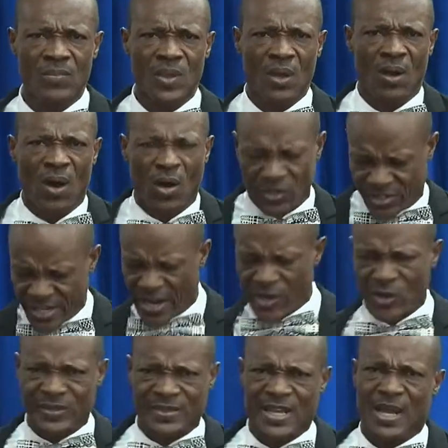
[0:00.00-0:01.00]
How dare you
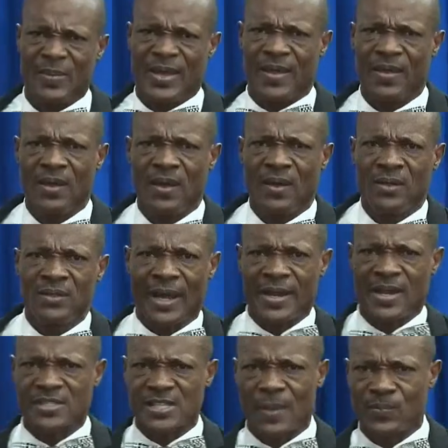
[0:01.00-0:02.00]
tell me
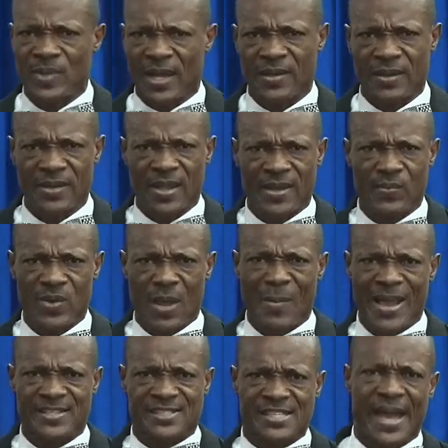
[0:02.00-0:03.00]
that they
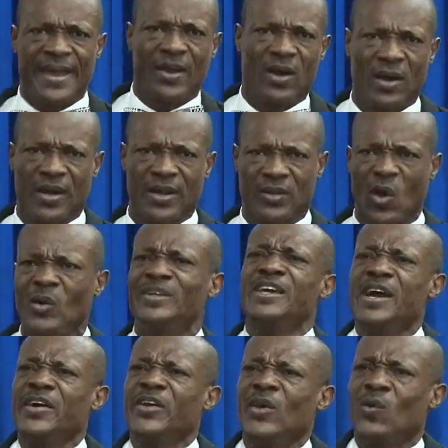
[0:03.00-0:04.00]
might sign on it? How
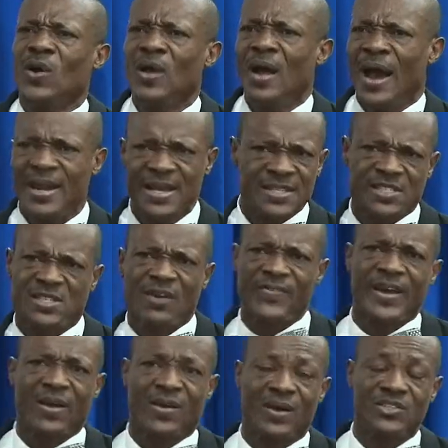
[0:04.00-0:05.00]
dare you? And they're a
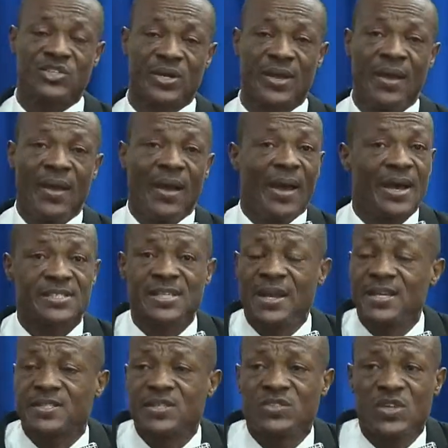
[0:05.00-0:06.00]
sovereign country. I said,
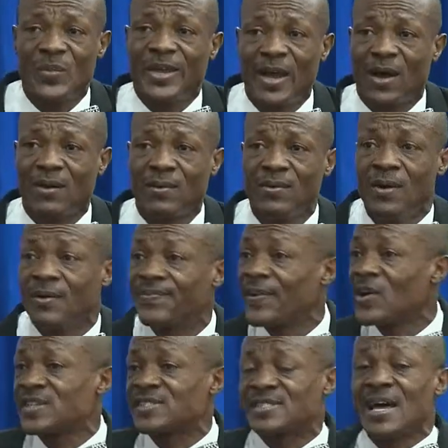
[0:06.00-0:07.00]
listen to me now.
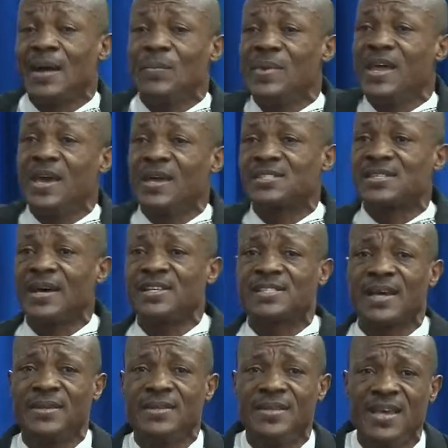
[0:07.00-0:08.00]
First time days, and it's
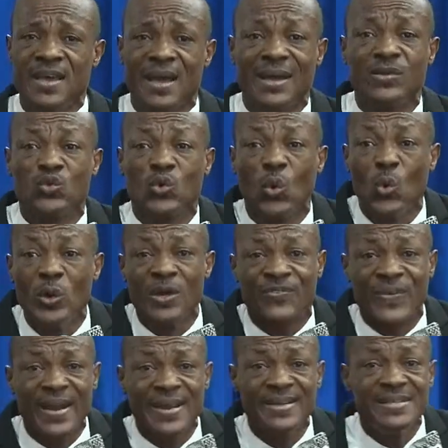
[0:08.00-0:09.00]
a day, two
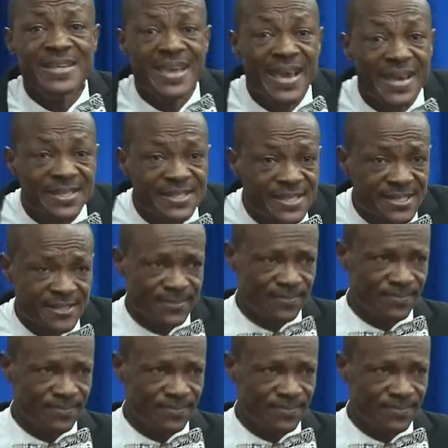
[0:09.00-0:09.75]
different days.